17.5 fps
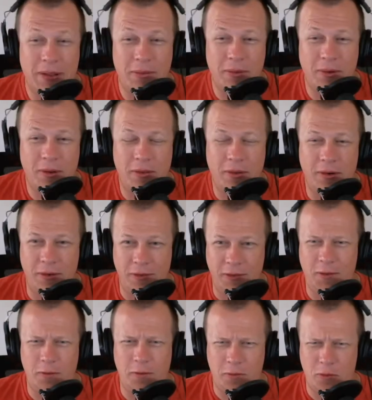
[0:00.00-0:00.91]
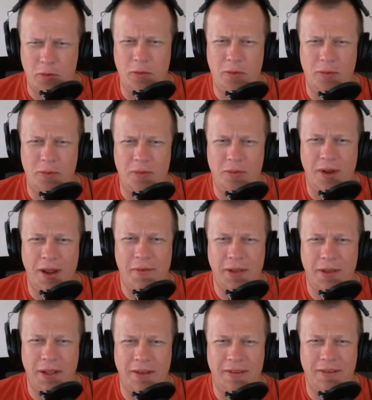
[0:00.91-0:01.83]
they would have thought, "Oh, this is cool."
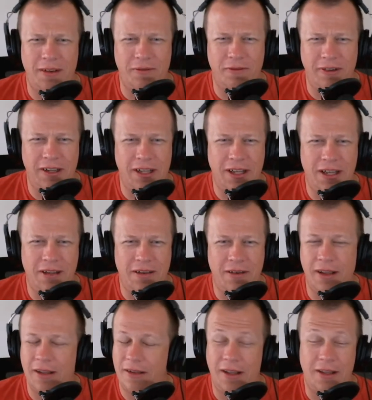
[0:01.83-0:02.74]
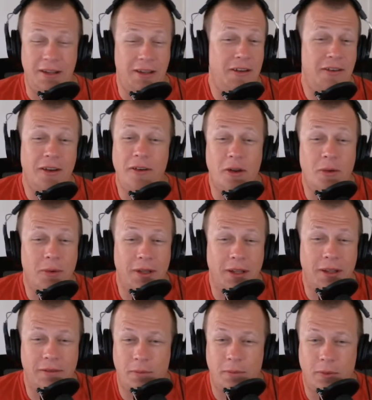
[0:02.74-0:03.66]
Everything's like really it, eh, like you don't know what
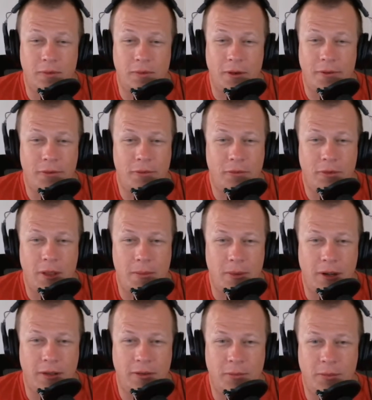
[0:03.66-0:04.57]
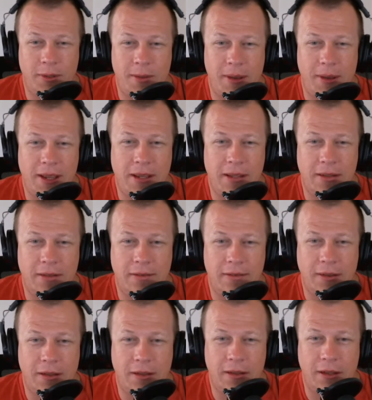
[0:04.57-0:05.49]
this what's going through right. their minds when they're making
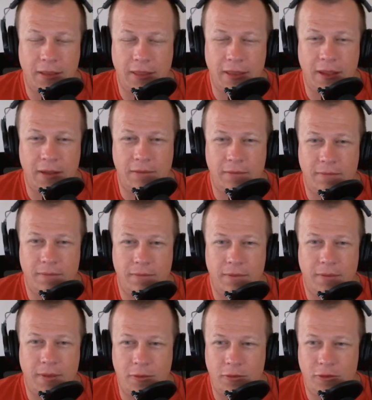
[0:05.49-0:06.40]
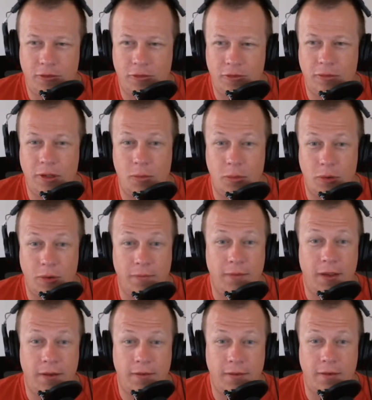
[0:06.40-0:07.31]
this thing. They they they surely would
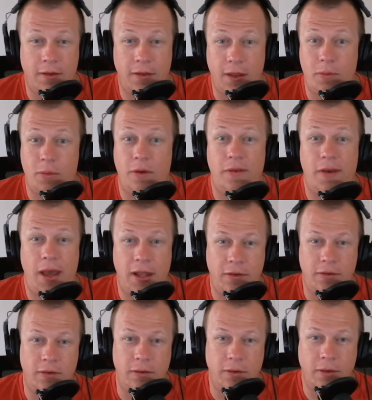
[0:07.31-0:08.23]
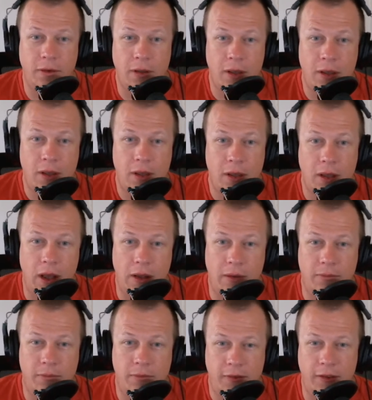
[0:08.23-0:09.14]
have tested. They would have had to. Sure, I'm sure.
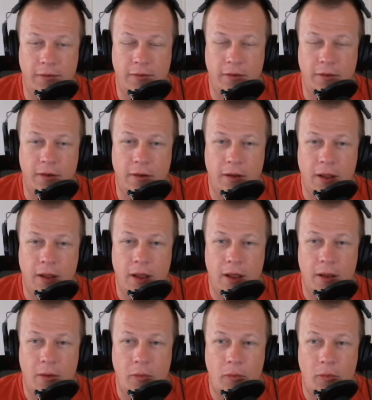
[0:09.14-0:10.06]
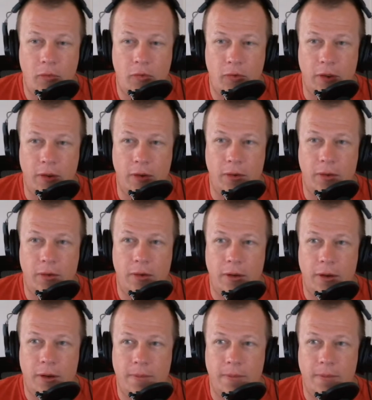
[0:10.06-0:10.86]
Um, test it. So,